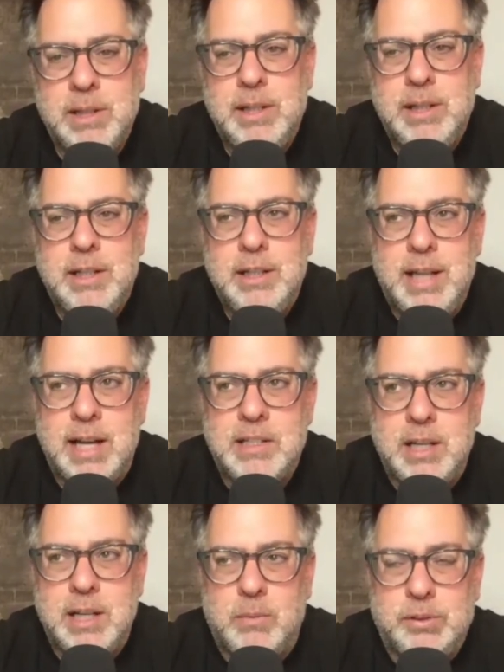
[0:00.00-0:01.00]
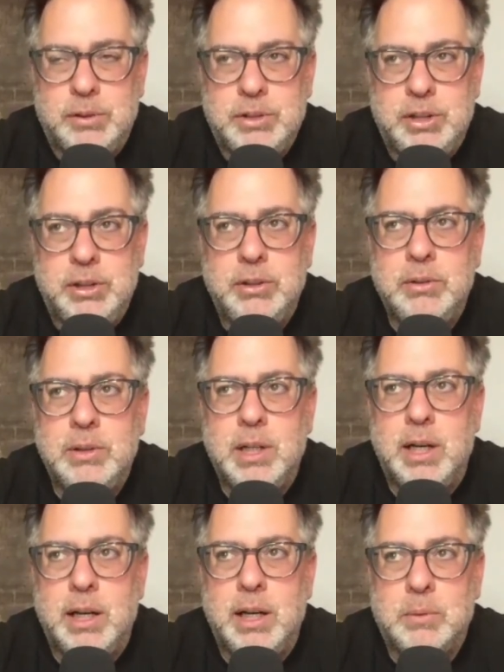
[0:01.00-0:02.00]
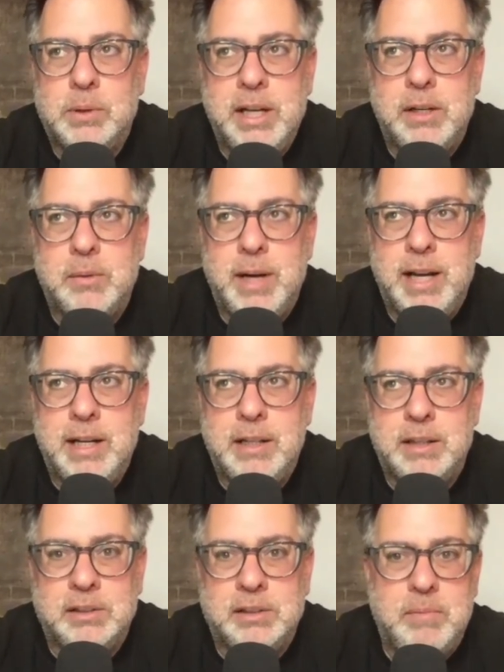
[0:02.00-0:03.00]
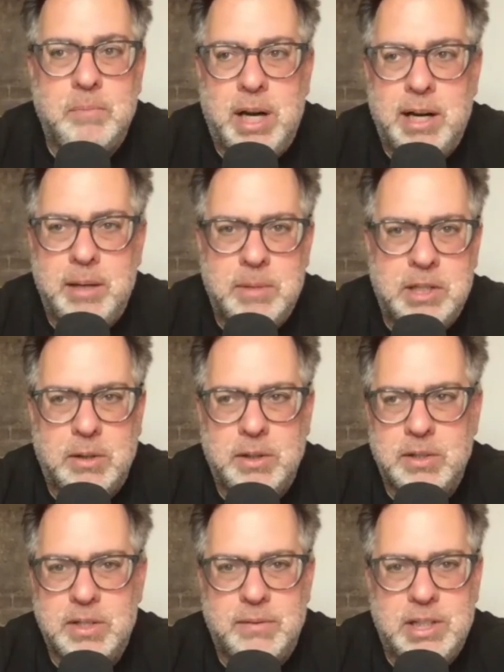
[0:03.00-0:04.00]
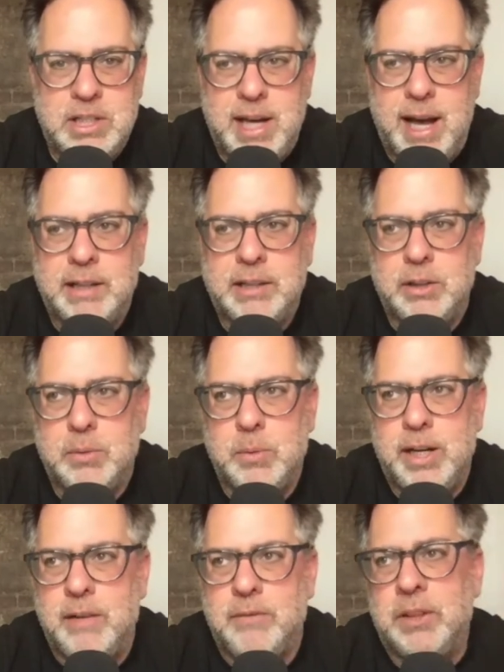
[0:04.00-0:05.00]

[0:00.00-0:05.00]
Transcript: That's helpful too. Reiterating the leave behind materials of a deck or whatever.